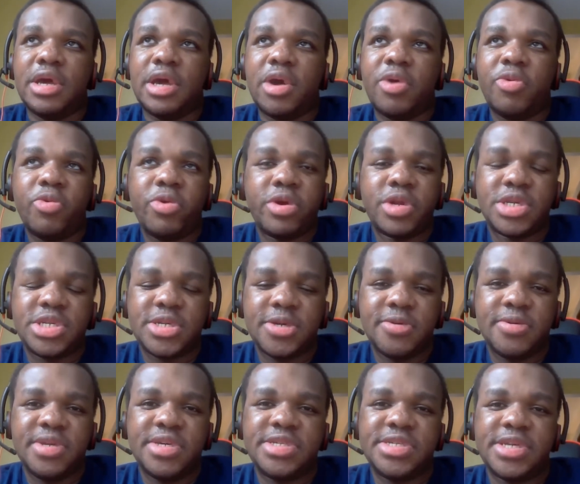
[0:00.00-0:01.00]
I work
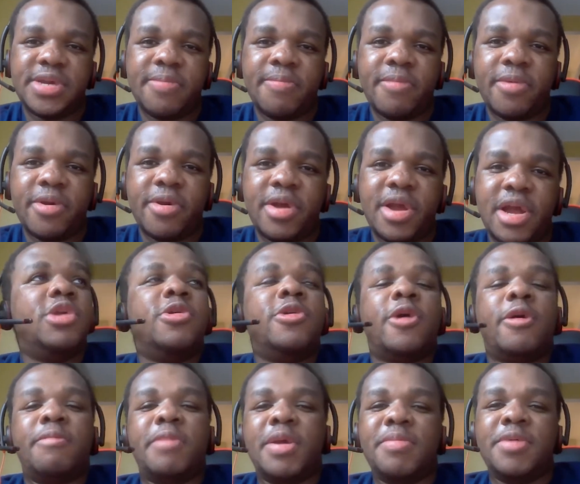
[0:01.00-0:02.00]
till December.
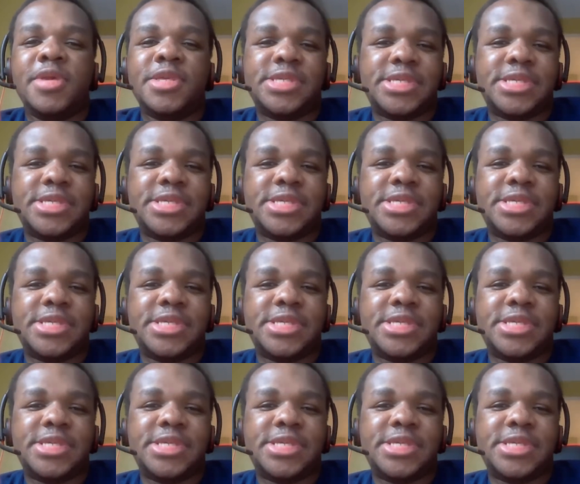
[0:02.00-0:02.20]
Maybe